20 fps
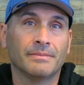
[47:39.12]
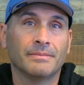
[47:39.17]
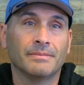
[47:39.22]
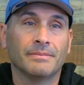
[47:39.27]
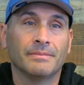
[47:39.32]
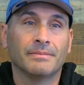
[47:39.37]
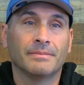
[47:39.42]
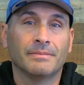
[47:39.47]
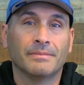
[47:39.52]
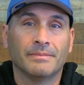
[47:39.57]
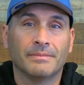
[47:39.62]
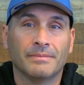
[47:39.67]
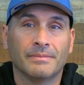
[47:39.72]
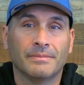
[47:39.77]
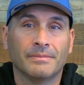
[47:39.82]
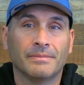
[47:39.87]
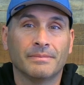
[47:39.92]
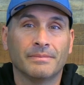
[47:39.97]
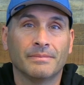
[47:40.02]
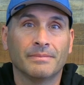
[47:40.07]

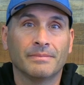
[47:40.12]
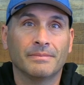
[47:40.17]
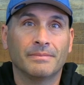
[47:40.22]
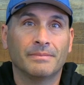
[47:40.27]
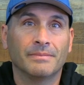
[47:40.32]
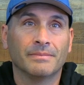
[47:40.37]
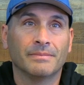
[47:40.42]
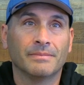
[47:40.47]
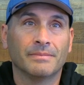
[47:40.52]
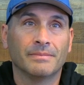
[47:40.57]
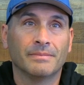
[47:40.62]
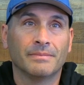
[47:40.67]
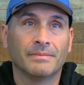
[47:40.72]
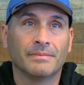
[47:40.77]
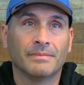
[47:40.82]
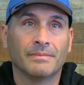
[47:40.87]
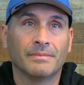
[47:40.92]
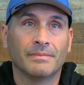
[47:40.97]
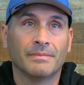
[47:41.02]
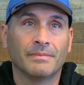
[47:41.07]

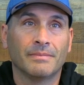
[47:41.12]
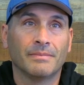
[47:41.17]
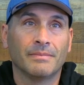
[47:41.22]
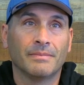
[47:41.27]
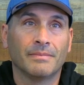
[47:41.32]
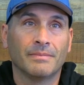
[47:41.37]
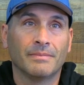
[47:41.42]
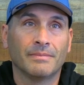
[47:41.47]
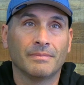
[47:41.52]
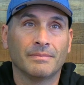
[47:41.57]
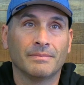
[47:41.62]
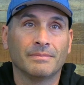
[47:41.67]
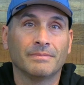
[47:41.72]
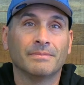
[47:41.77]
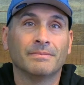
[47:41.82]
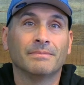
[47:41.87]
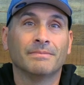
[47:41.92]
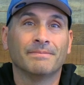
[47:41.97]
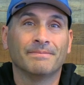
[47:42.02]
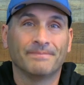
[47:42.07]

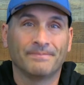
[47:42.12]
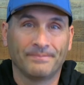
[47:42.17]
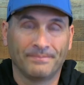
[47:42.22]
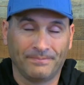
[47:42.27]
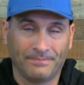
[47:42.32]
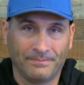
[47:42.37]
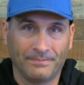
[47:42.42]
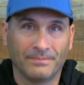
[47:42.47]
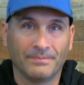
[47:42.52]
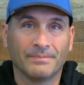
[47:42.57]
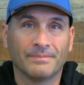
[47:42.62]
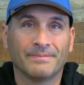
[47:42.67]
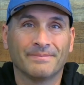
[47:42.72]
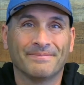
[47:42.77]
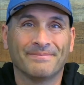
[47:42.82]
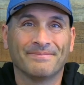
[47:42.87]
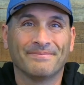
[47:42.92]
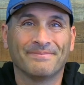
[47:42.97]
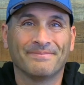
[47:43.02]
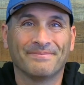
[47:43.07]

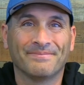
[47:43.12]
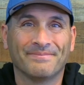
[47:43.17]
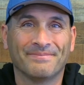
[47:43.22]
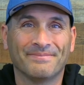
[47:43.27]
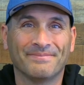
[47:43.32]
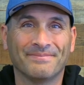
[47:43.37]
[no speech]